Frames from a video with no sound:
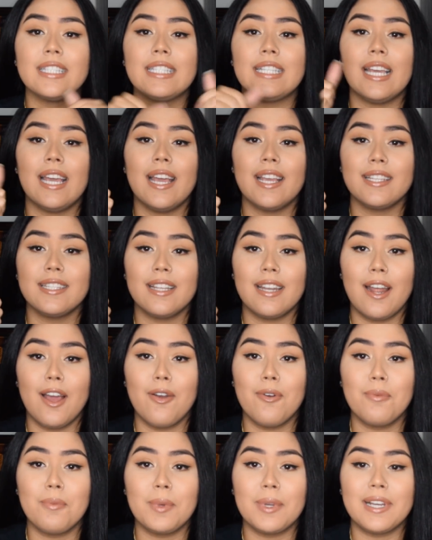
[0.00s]
to exit
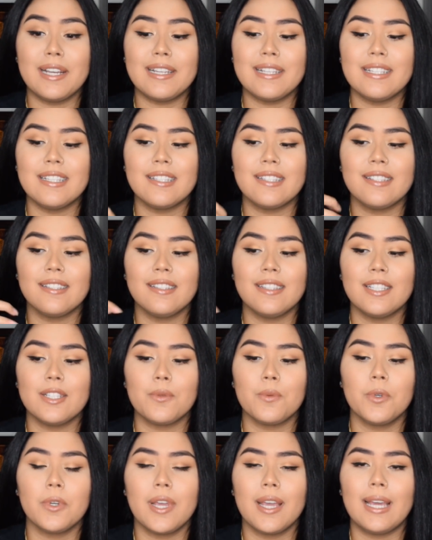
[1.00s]
out because
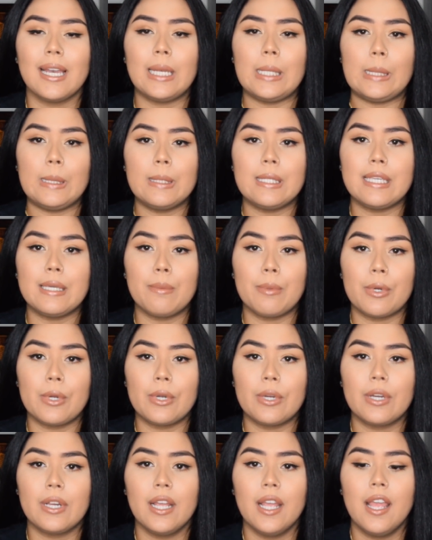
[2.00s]
this will get a little
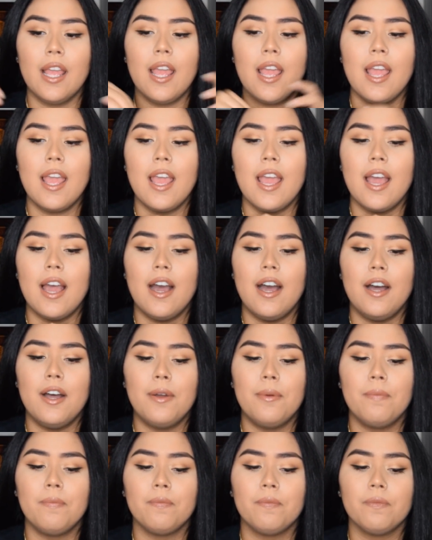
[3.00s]
deeper.
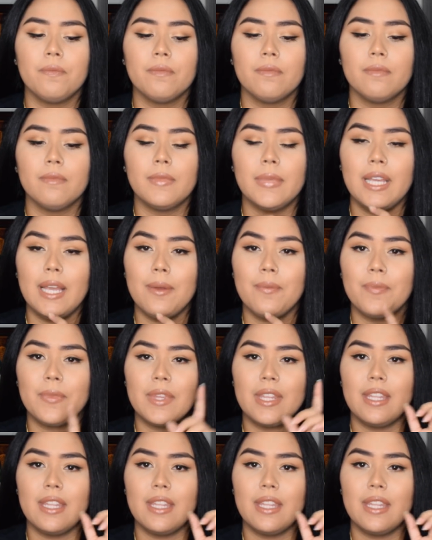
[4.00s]
But yeah,